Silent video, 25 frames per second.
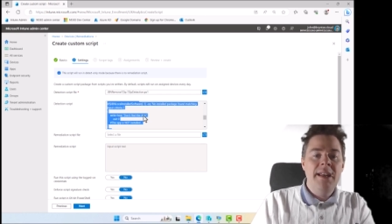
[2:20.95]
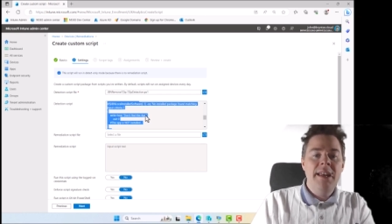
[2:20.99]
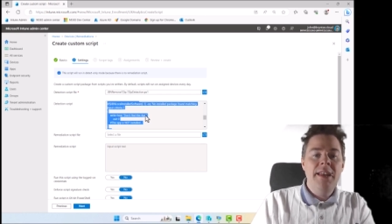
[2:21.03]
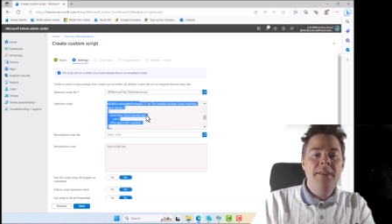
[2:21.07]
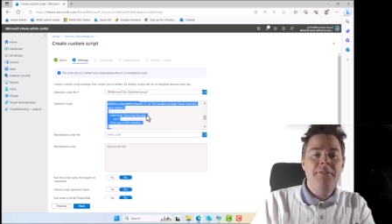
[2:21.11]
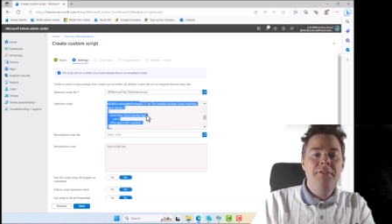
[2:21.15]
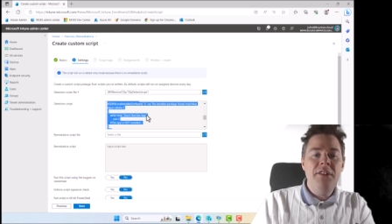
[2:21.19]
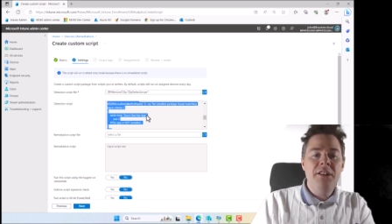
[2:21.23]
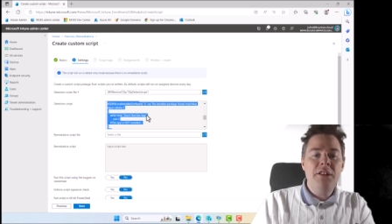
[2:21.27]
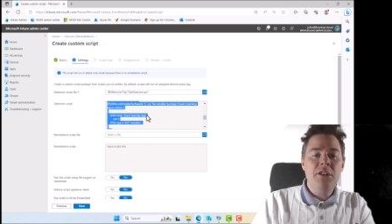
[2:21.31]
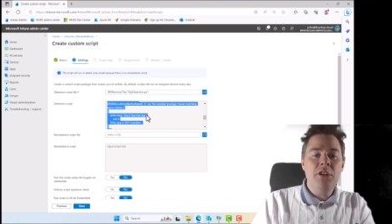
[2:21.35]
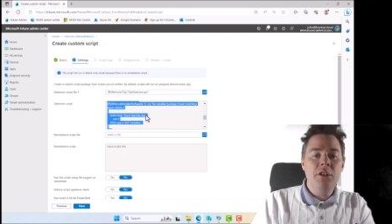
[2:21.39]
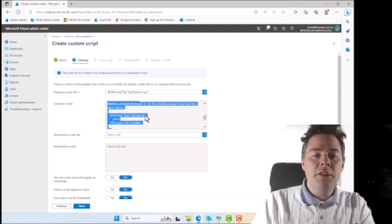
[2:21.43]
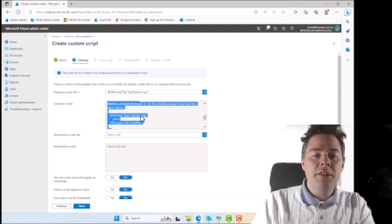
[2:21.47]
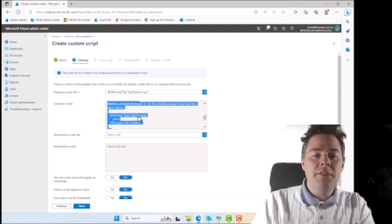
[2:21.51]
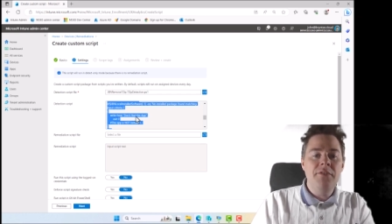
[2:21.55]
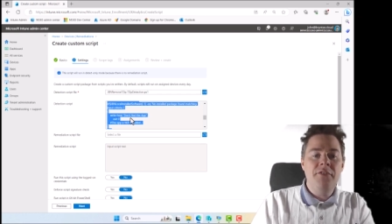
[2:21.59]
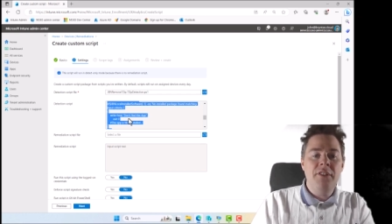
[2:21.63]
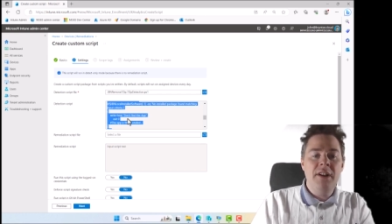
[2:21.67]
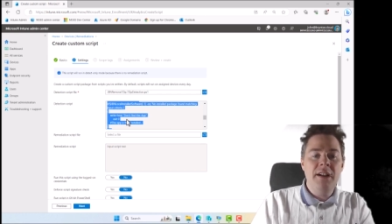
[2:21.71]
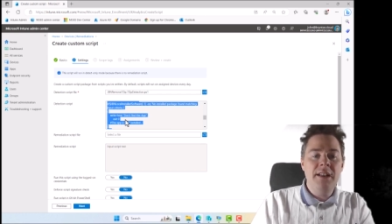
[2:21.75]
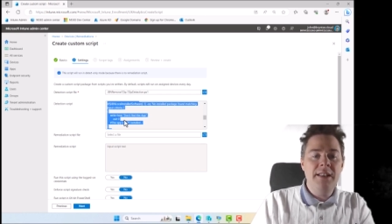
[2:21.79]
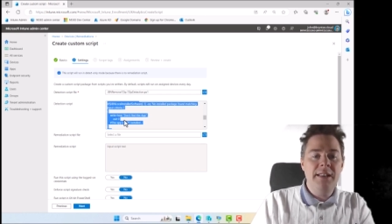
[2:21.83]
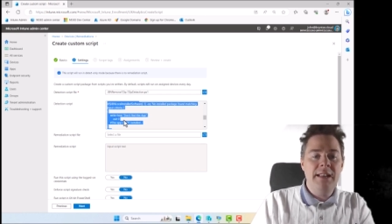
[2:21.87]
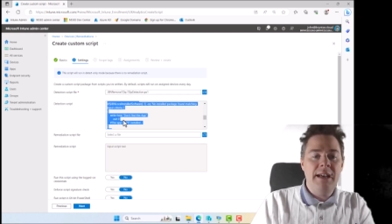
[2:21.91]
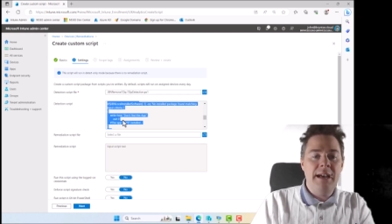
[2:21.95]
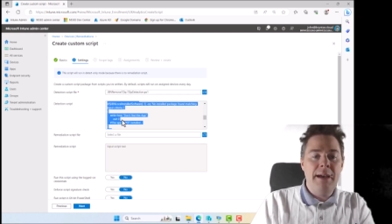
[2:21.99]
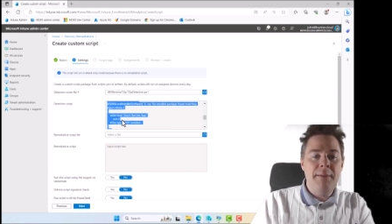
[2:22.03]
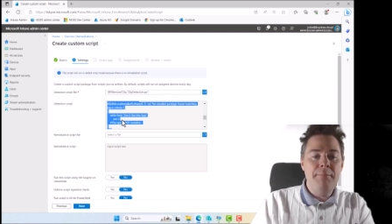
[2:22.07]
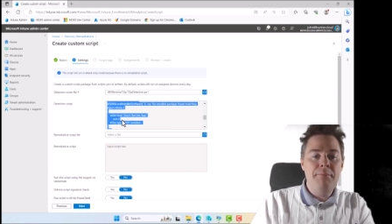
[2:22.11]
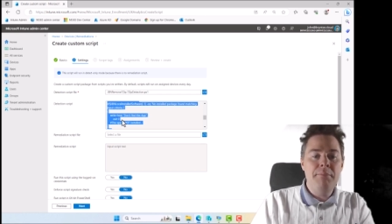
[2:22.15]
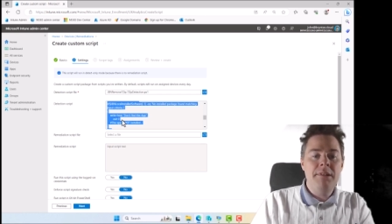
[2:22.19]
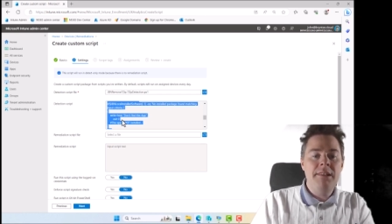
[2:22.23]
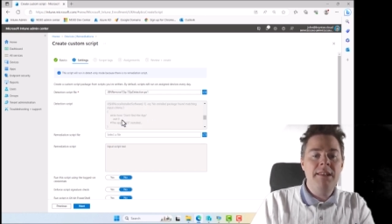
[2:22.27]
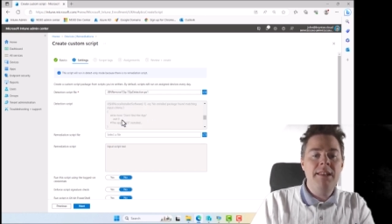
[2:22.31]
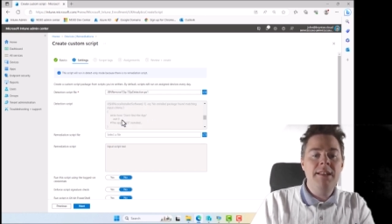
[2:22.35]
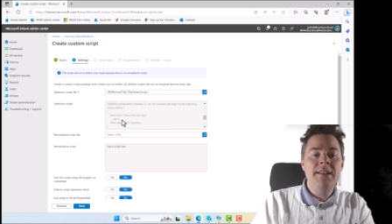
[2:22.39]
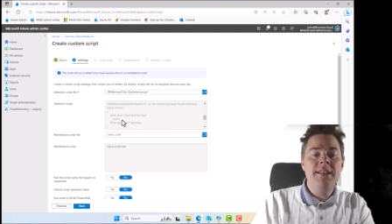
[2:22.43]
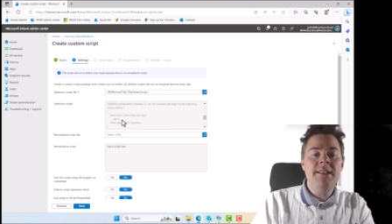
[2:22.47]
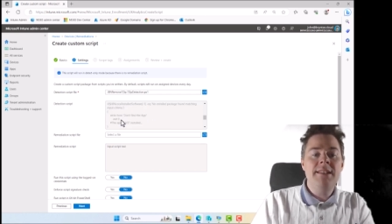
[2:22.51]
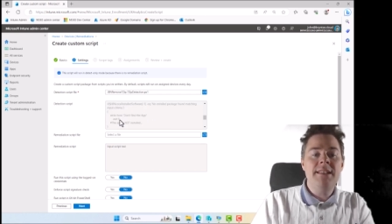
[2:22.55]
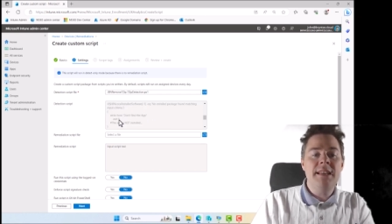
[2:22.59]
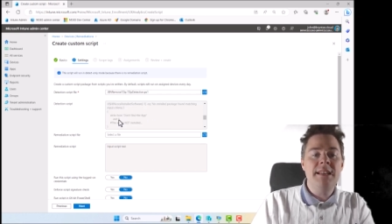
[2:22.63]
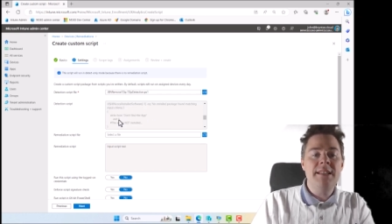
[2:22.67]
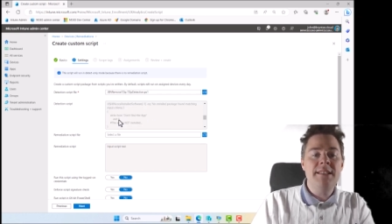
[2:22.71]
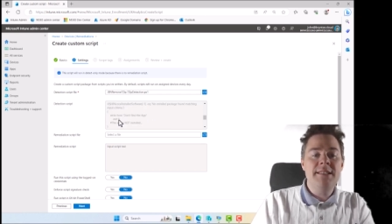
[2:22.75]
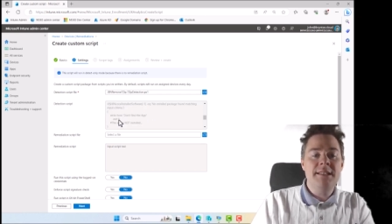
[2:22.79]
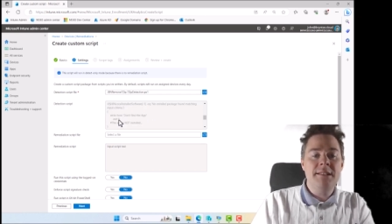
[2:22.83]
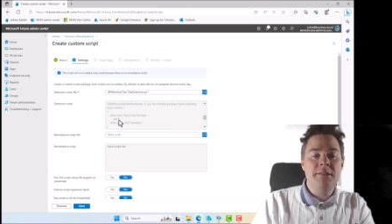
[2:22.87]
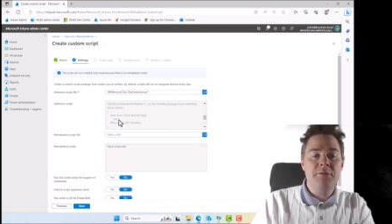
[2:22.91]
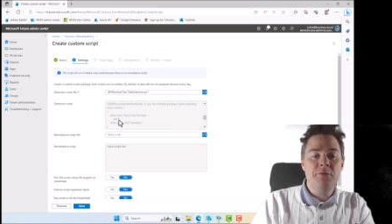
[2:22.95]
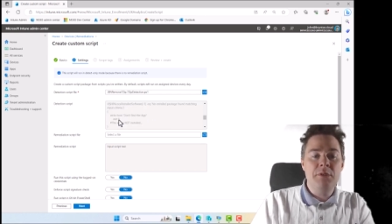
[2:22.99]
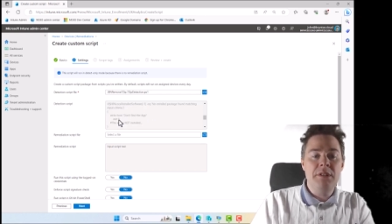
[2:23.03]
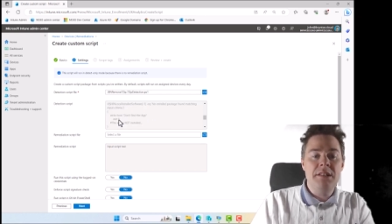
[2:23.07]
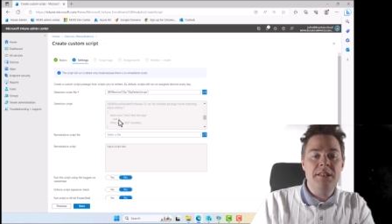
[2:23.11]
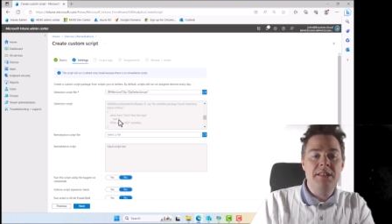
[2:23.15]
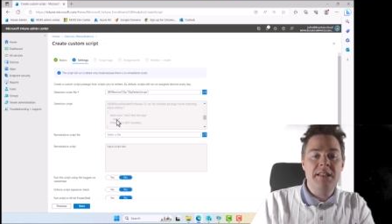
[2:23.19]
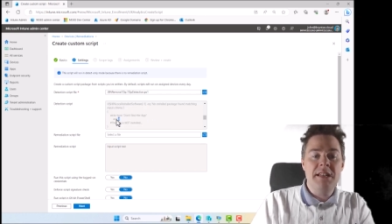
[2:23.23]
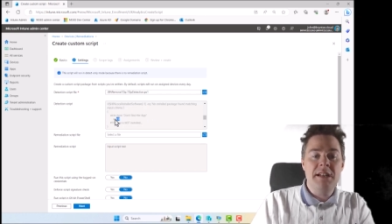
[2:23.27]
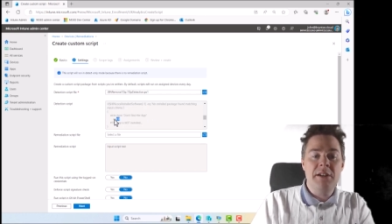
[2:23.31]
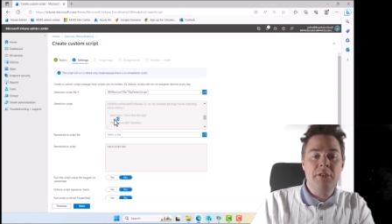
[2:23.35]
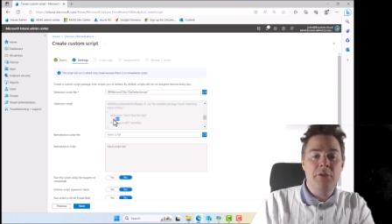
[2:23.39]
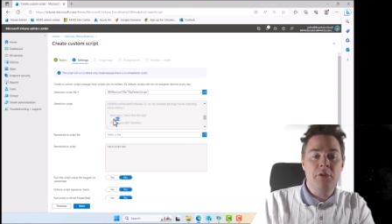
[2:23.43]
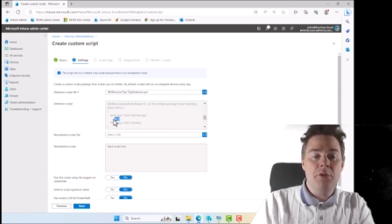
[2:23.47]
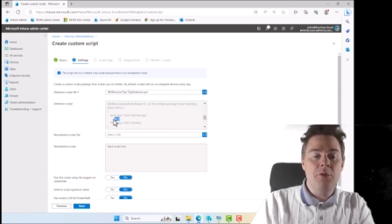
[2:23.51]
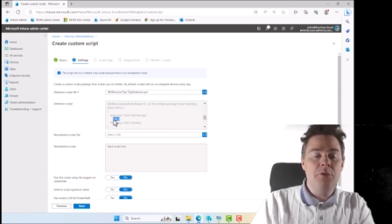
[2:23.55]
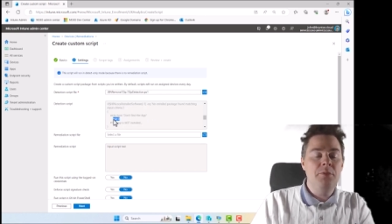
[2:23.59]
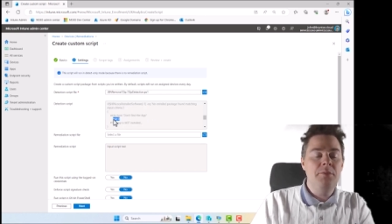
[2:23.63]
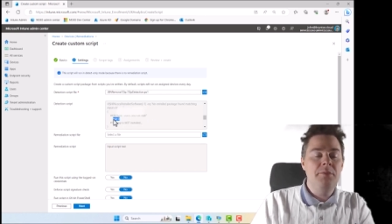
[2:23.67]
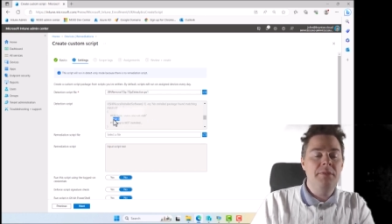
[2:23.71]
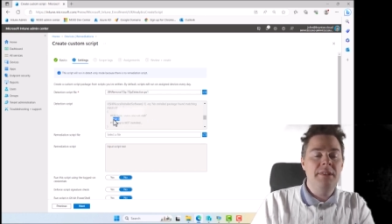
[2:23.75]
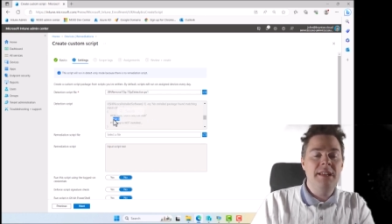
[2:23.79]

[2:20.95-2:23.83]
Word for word: If it can't find the app, then it exits with zero.